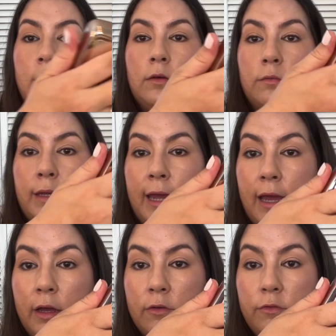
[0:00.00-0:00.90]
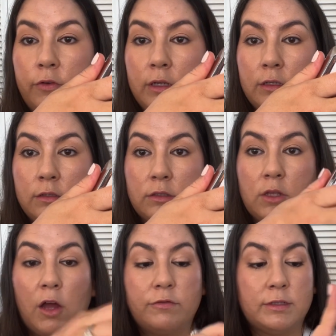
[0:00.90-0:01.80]
We have
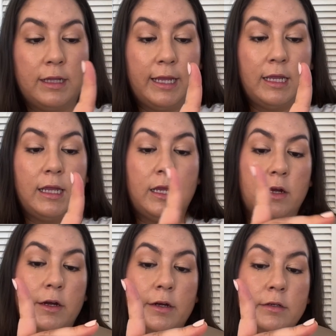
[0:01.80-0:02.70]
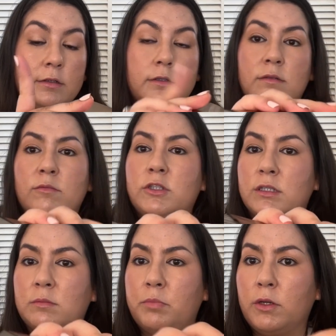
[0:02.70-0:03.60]
Soft Light here, which is
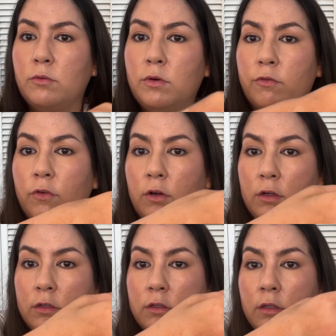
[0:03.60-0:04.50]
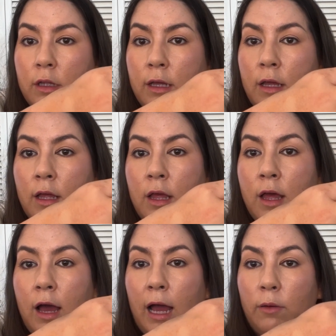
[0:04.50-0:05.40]
beautiful.
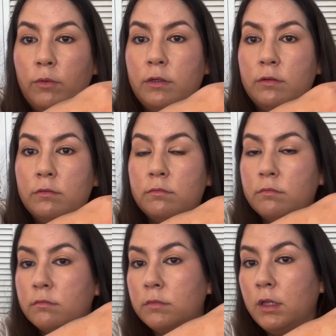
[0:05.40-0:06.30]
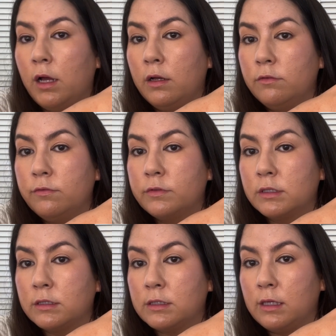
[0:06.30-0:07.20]
I would love to
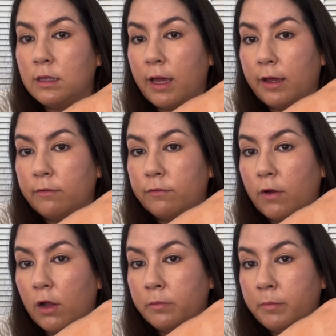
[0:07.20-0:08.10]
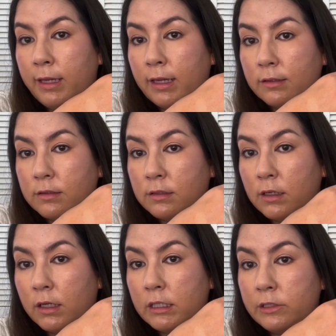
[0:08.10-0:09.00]
see that on me as an
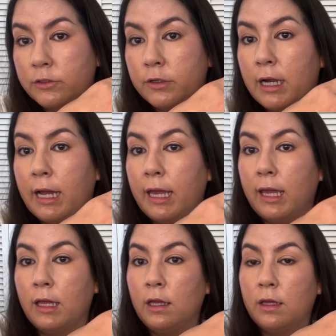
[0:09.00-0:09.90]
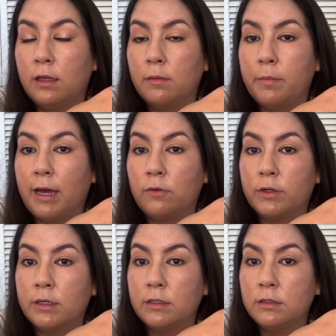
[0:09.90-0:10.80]
under eye
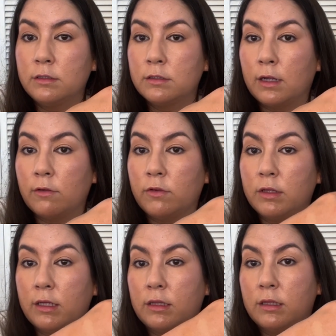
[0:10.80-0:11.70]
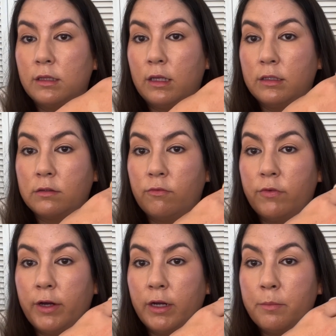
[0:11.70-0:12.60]
powder. I feel like it's
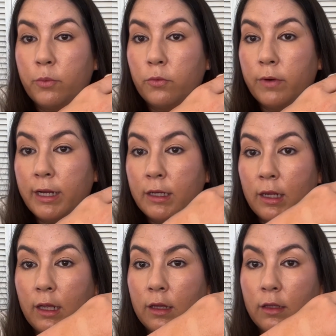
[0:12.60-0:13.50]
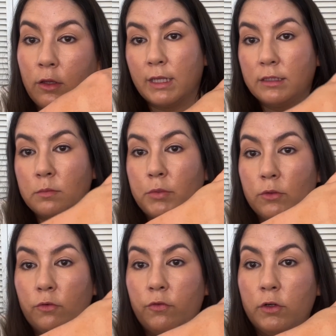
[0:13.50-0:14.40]
very brightening. It's
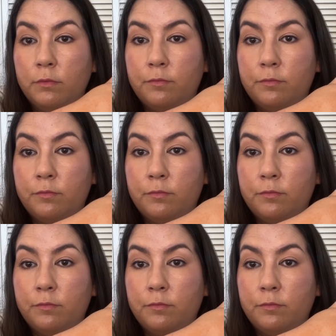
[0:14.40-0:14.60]
beautiful.